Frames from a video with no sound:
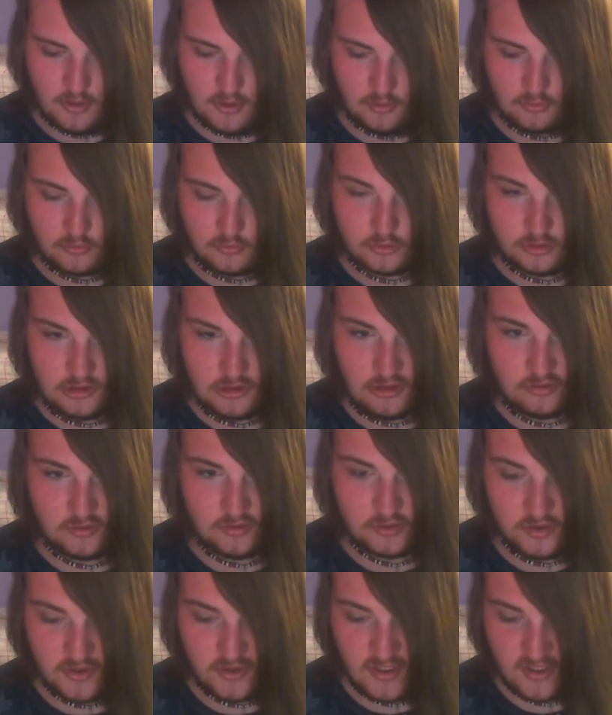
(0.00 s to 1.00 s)
indoor or
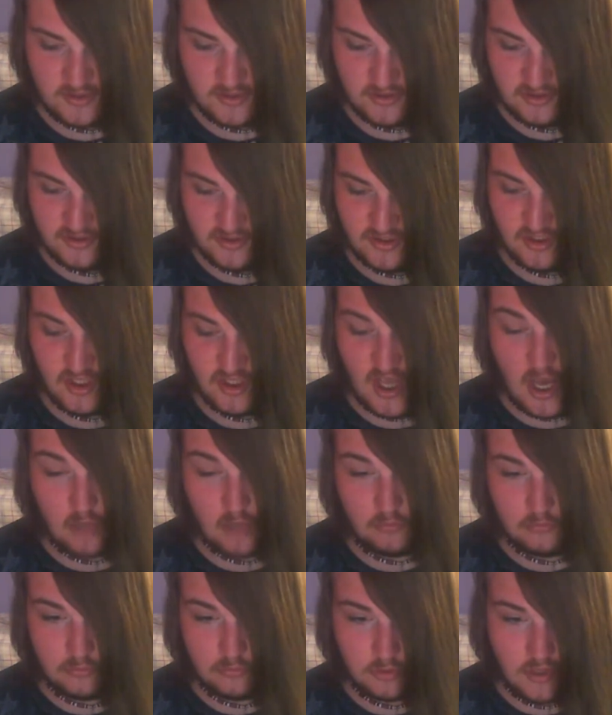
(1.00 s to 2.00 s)
outdoor cats, because
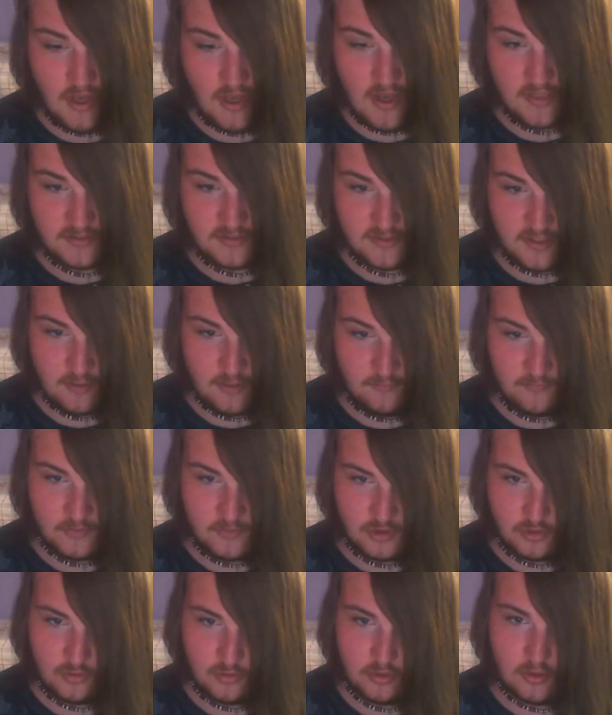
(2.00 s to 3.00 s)
outdoor cats
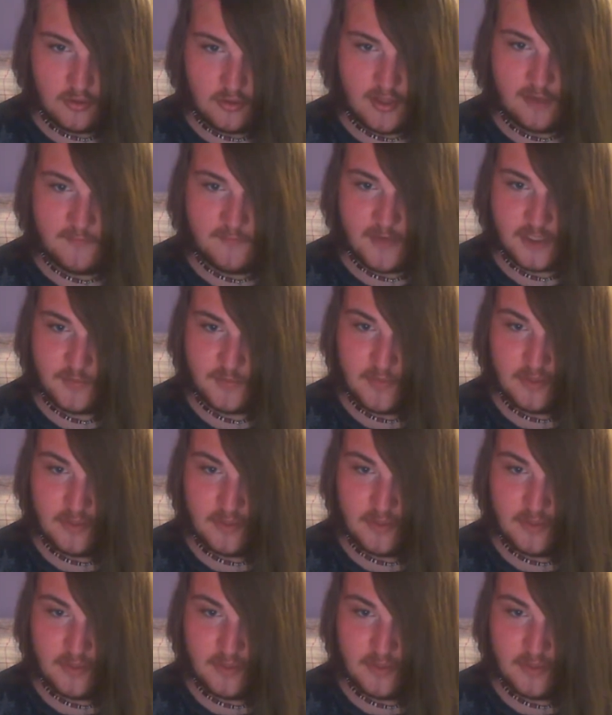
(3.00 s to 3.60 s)
have a shorter life